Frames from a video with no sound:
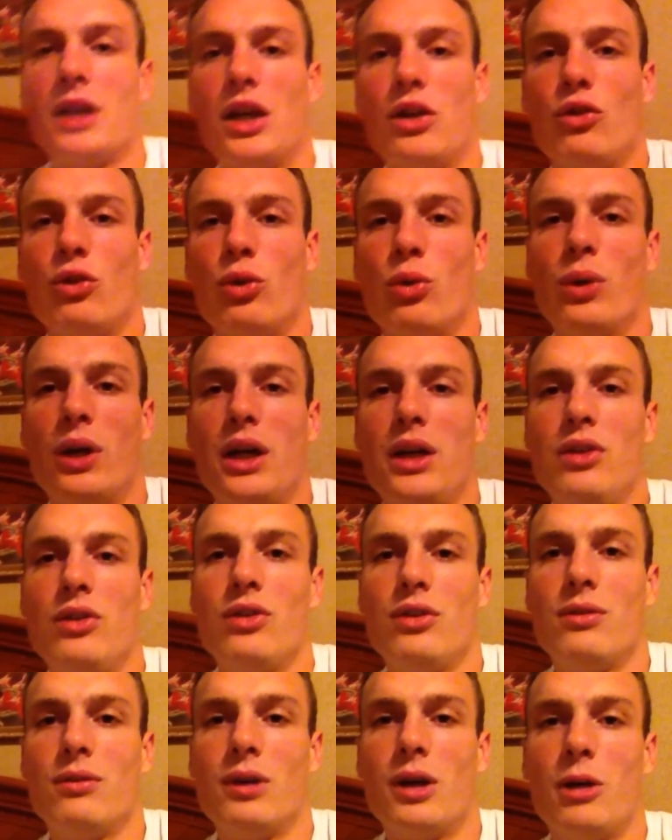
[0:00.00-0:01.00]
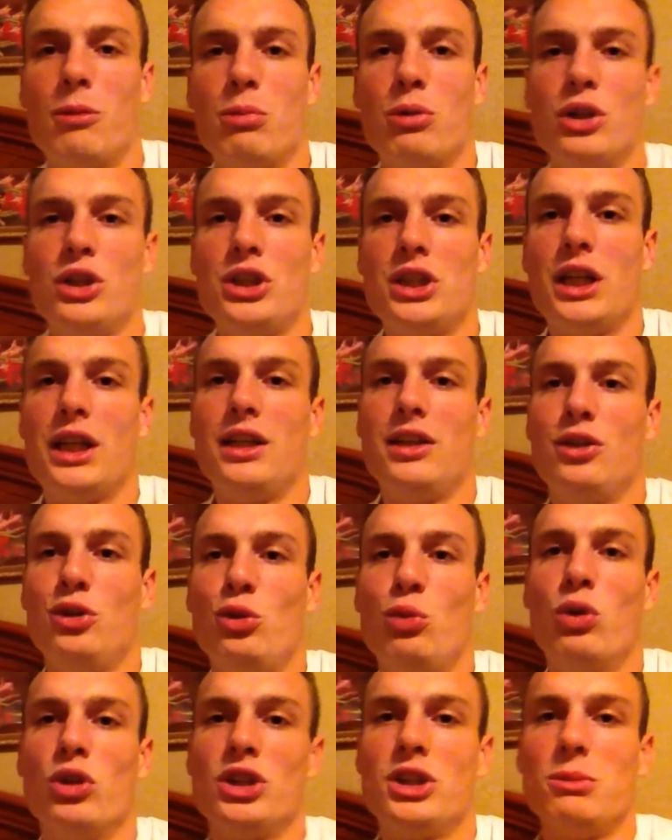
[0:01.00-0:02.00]
as always, I appreciate
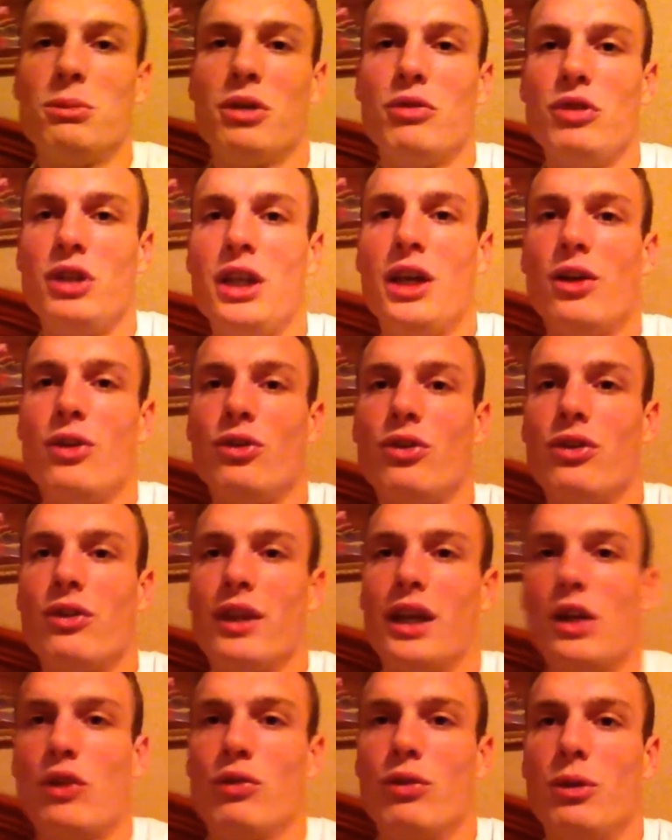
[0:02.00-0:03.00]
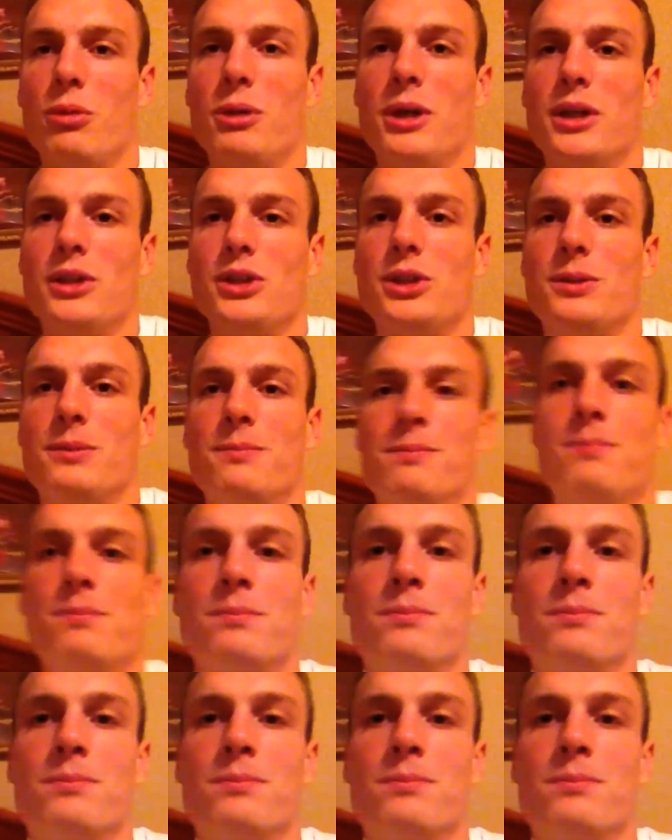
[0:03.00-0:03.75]
you watching my videos. Thanks very much.